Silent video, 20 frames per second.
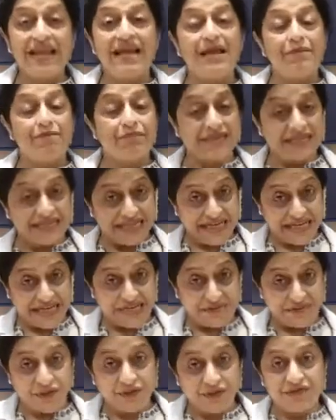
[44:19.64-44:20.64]
But
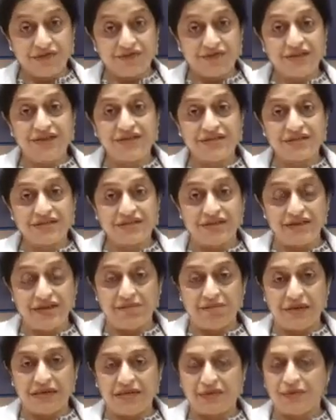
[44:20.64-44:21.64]
yes, for the first 3
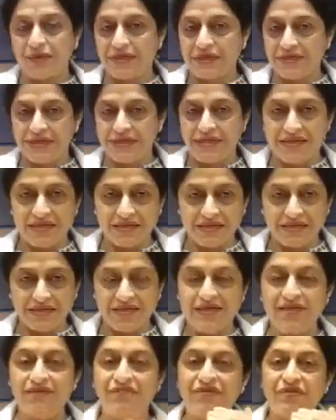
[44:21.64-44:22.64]
months, once they
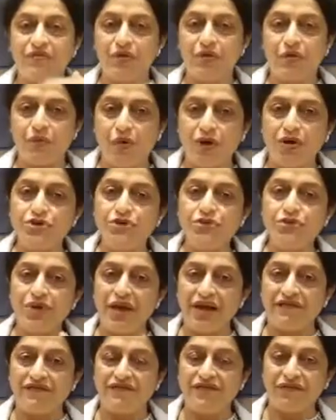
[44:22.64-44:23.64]
conceive, we would want to
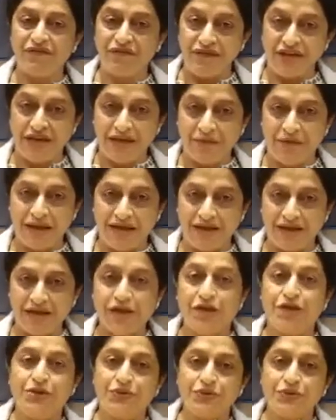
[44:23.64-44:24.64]
have the feedback
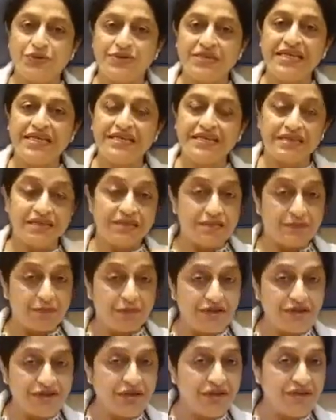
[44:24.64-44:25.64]
to see that,
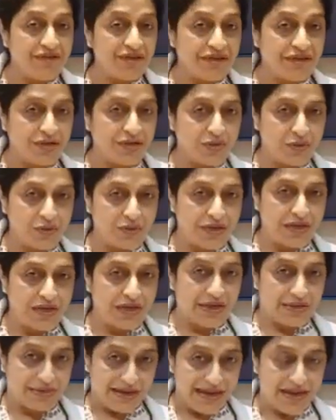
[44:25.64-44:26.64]
especially when a donor
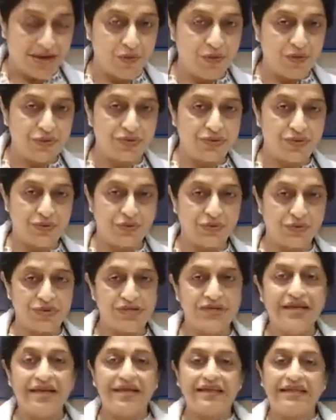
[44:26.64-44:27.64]
egg was used,
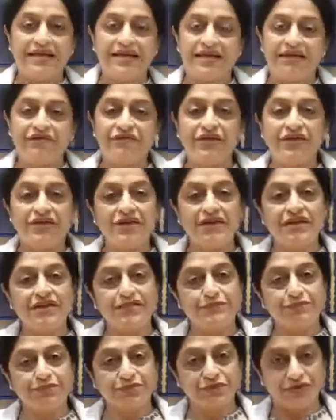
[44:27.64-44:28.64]
that everything
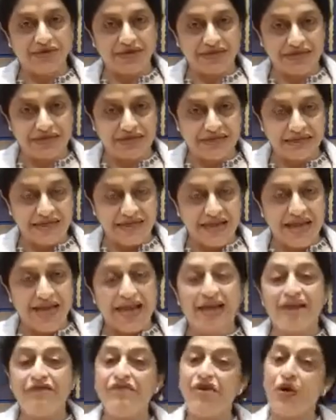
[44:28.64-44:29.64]
is progressing.
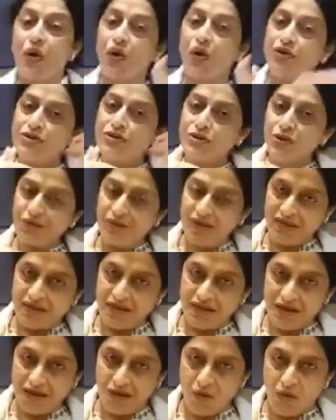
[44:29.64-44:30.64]
And we also, when
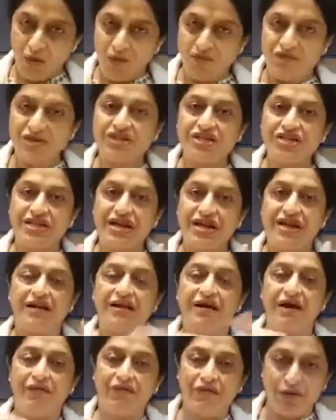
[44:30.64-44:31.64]
they go, we share
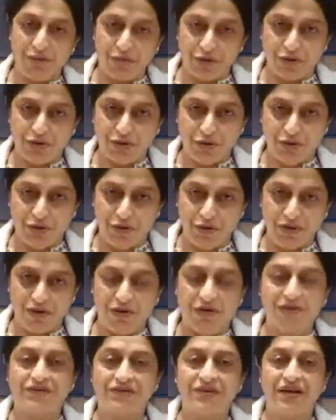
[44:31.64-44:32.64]
our protocol
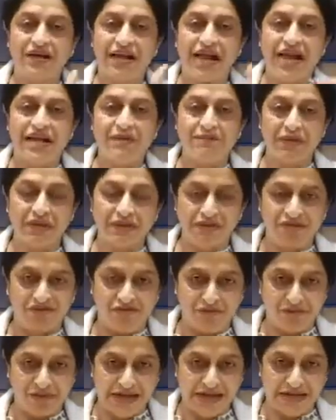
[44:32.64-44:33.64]
of the 9 month
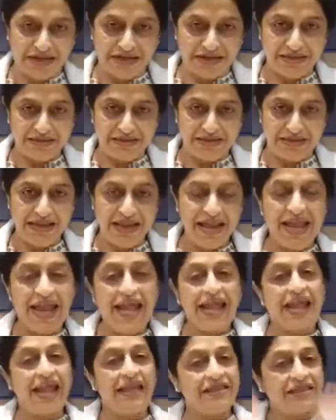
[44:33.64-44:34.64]
of pregnancy,
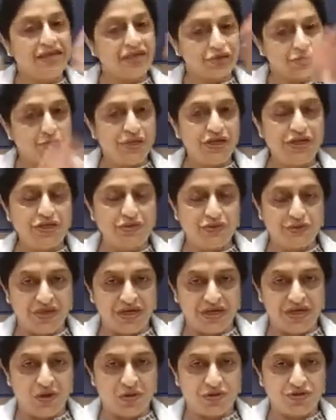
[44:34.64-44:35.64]
and they show it to
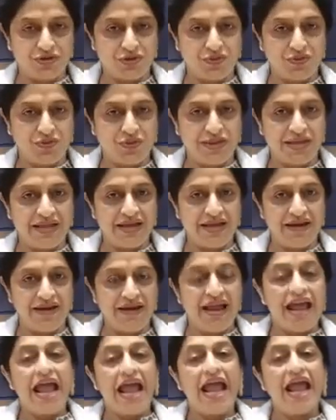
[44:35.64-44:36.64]
their doctor over there.
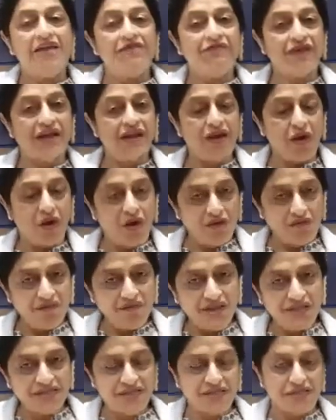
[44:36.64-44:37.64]
And we
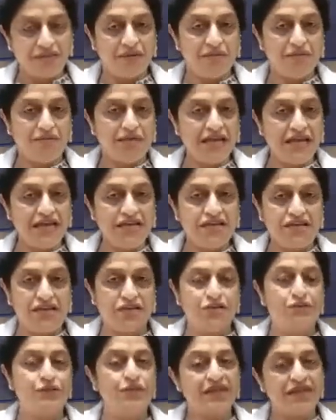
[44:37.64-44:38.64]
always be in
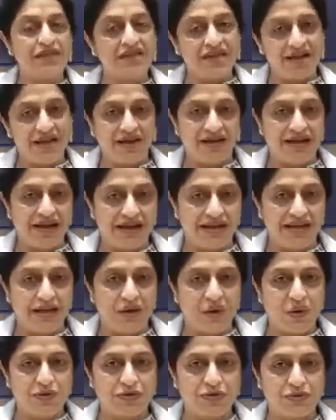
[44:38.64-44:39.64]
touch with their
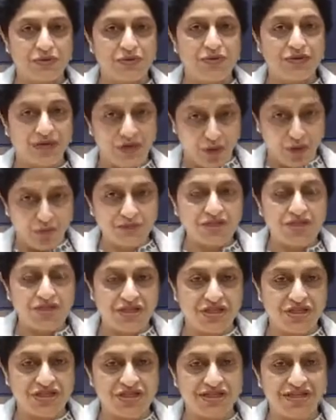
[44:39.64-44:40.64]
gynec also, their
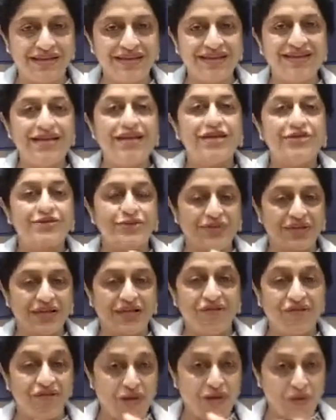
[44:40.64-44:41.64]
obstetrician, so
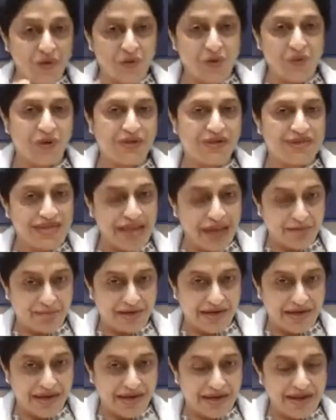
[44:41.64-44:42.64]
that we know what's
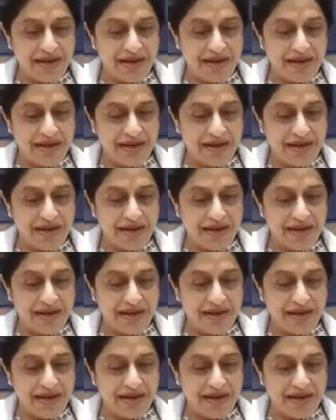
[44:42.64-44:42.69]
happening.